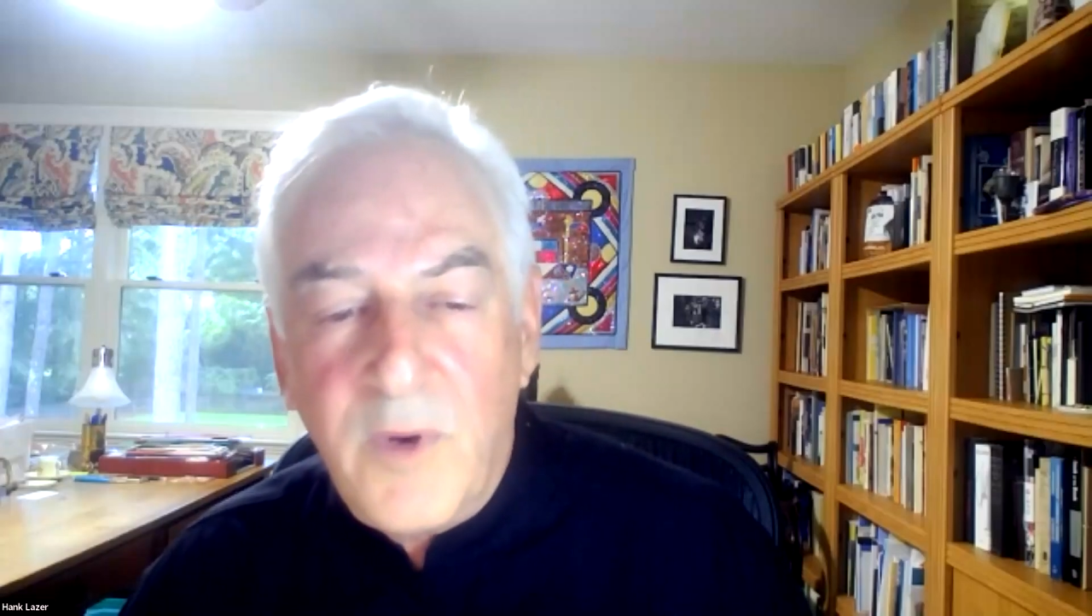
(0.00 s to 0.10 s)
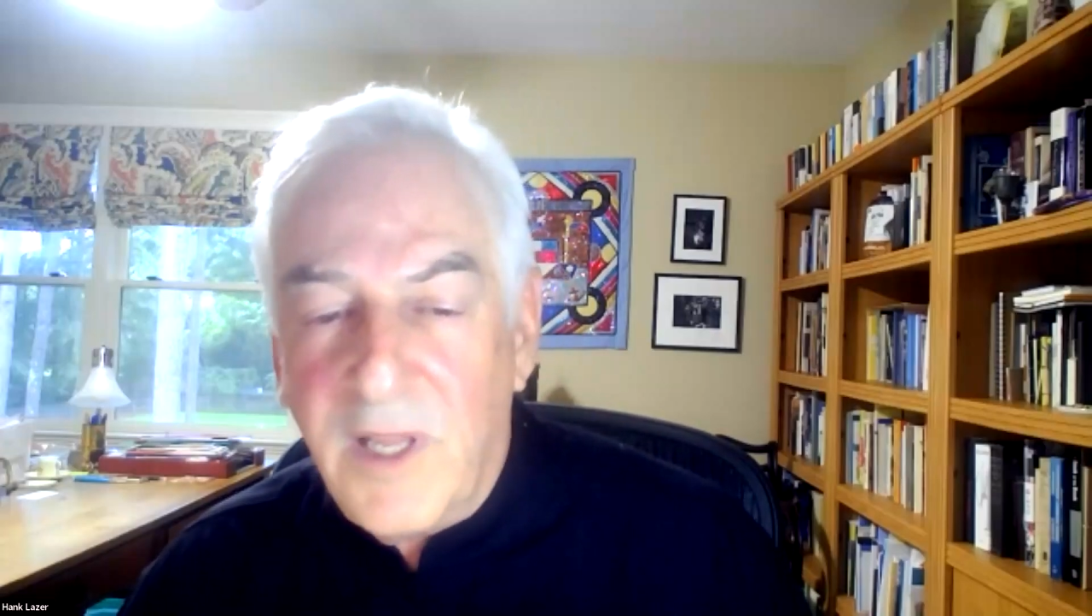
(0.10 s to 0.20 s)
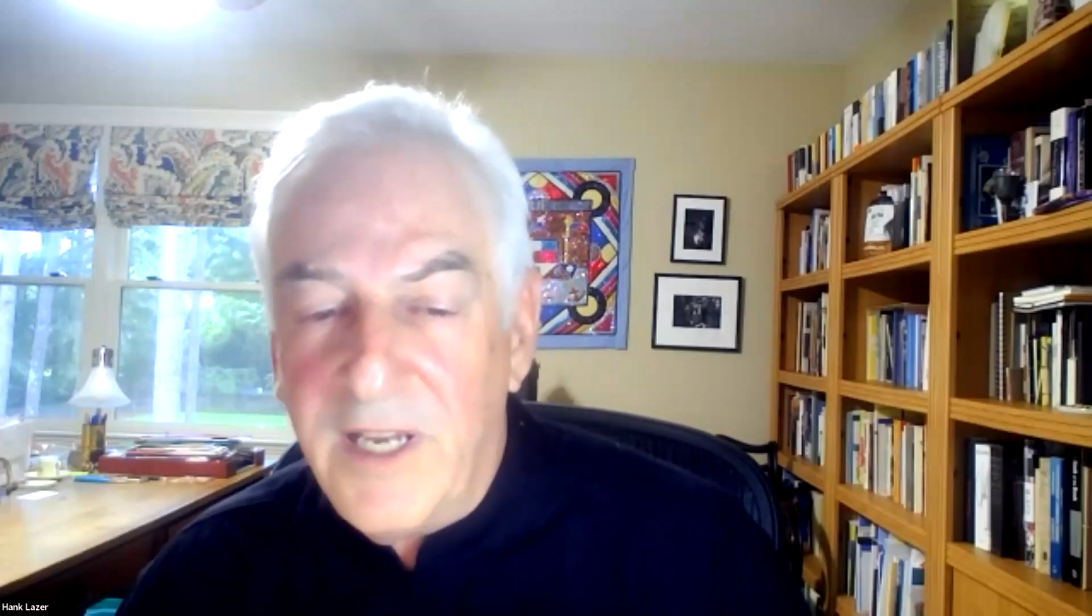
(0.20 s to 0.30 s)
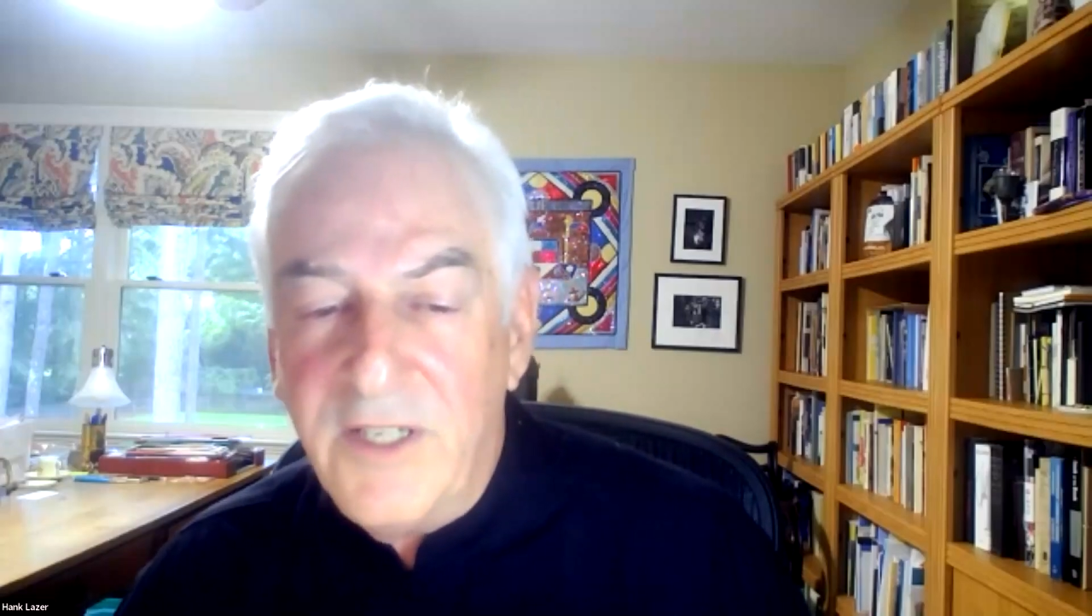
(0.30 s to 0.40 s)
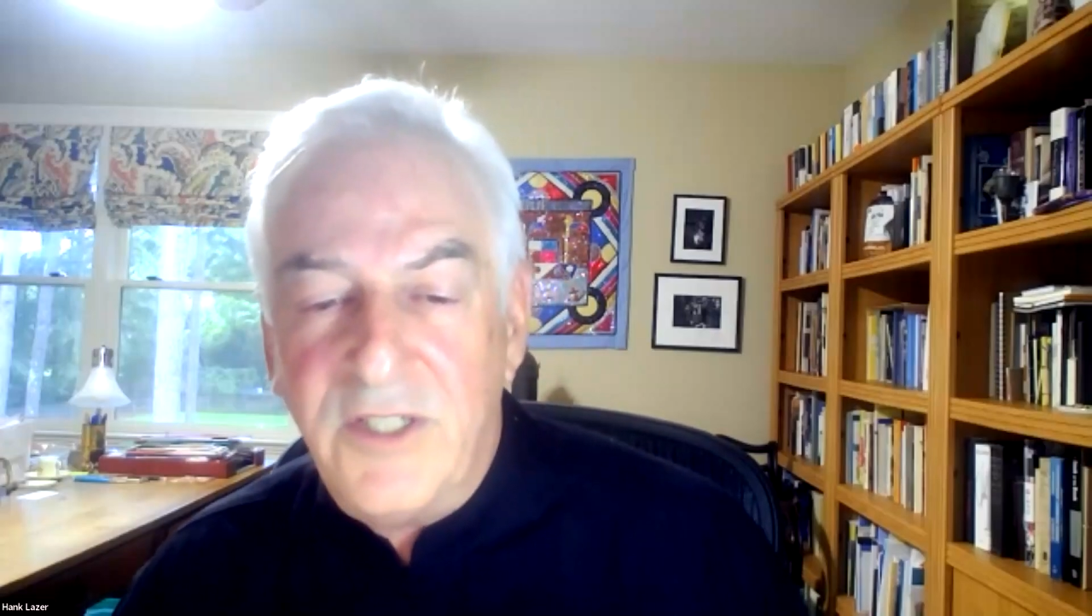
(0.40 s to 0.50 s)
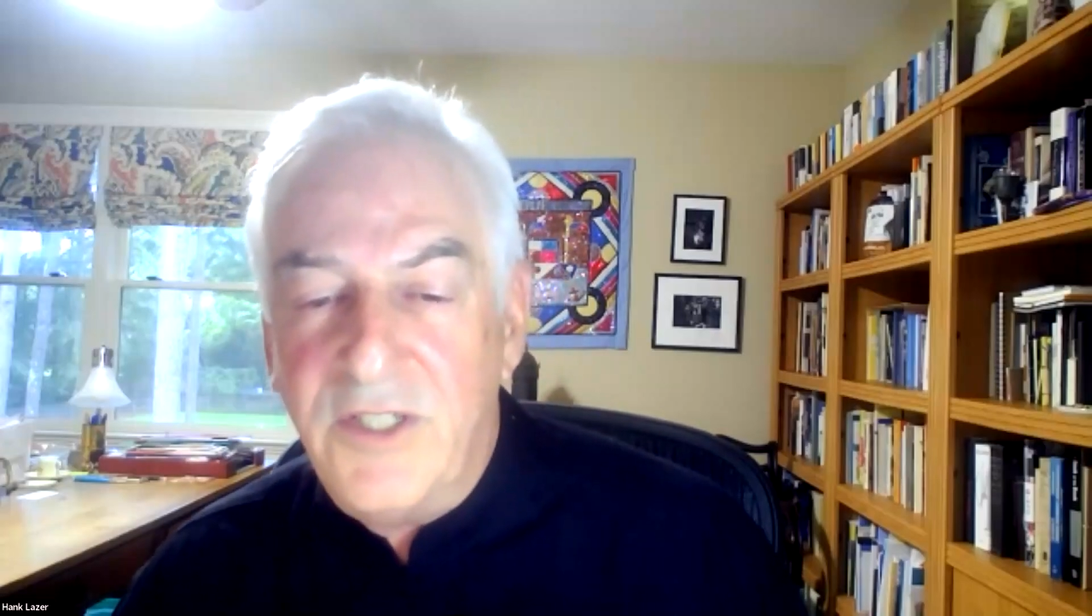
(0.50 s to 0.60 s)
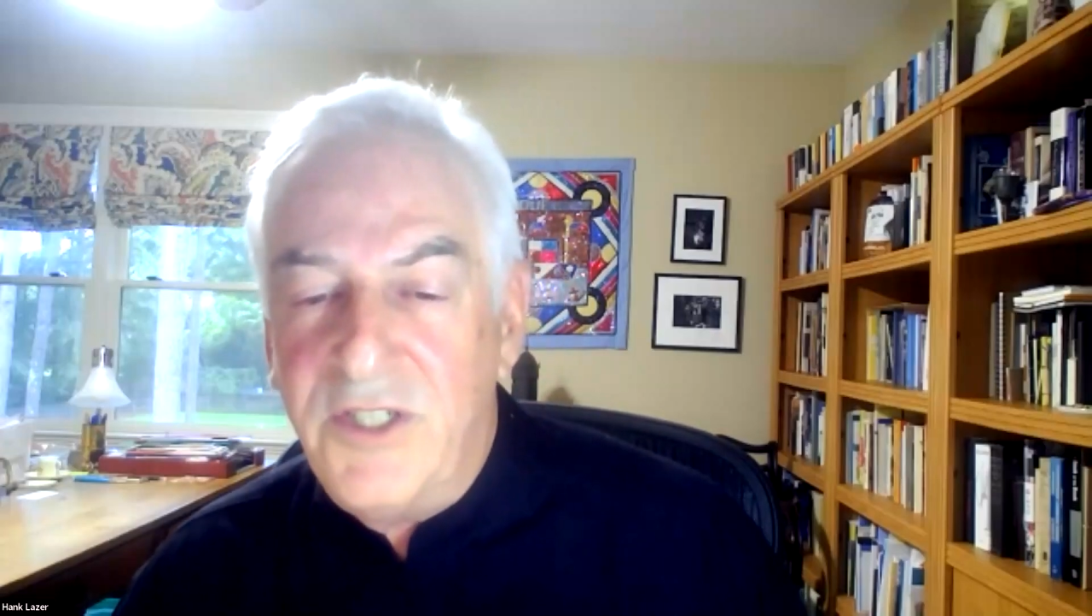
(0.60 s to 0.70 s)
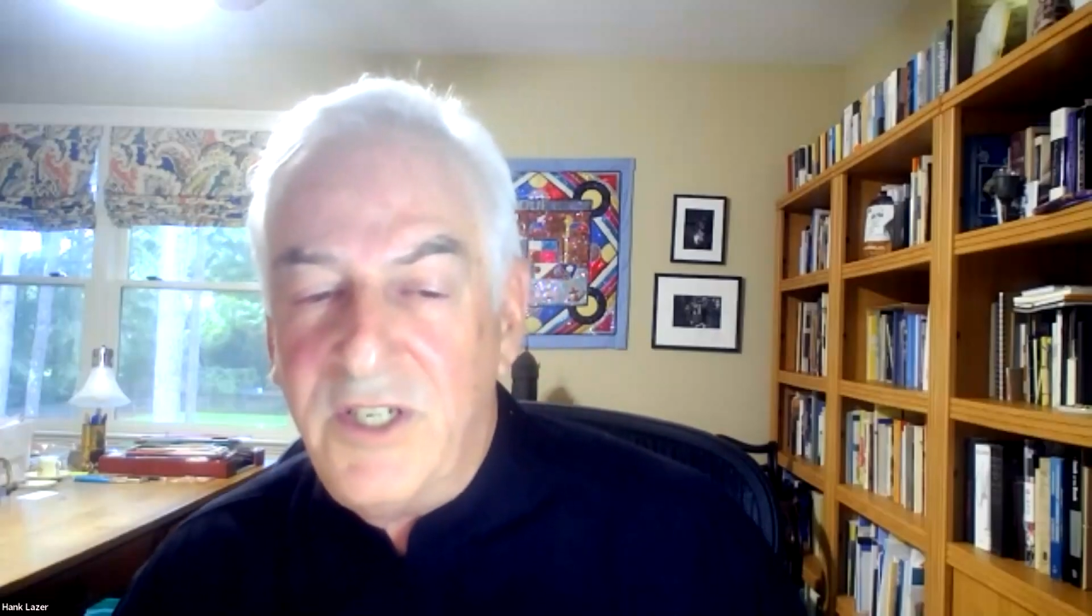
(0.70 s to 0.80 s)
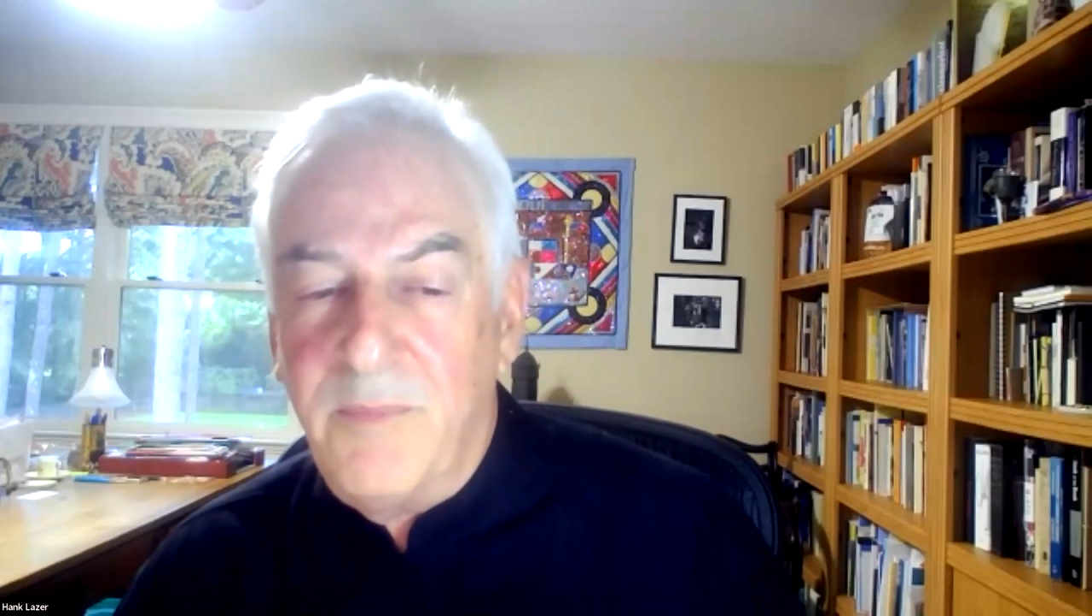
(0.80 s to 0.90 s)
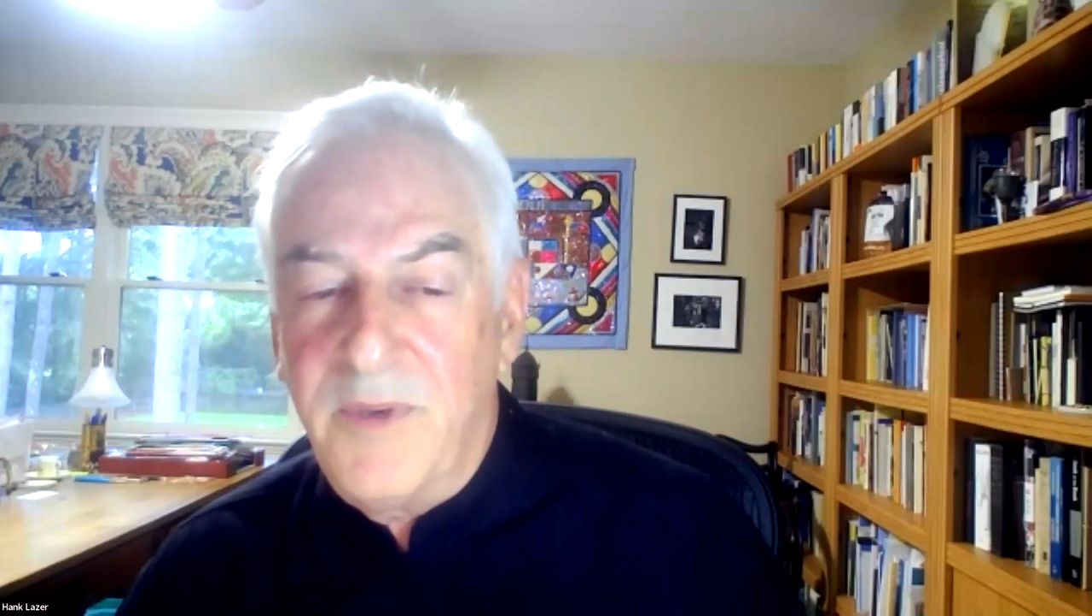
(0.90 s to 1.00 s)

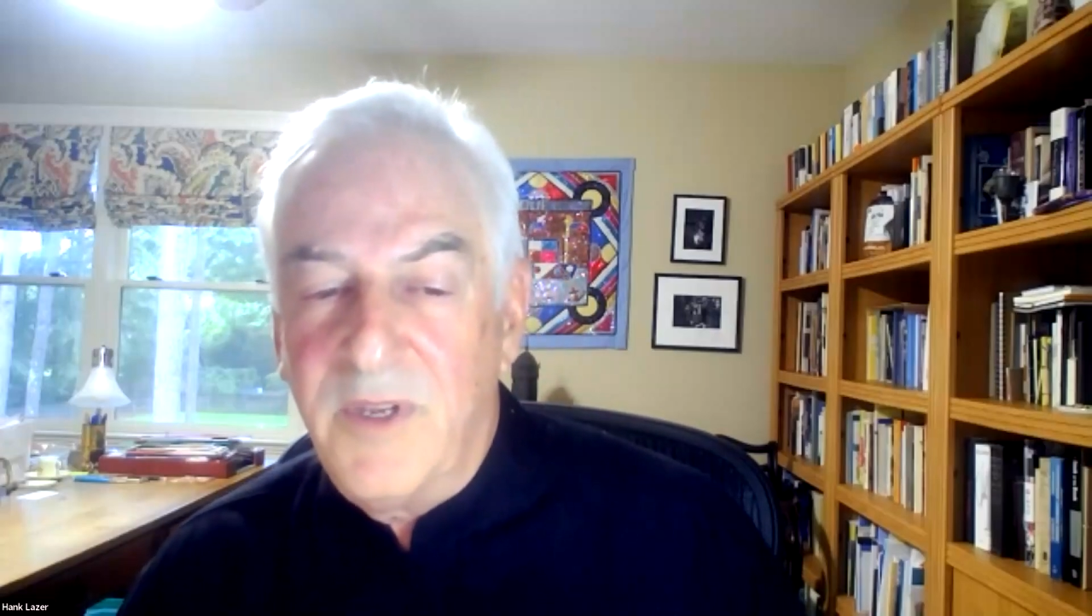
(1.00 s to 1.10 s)
relationship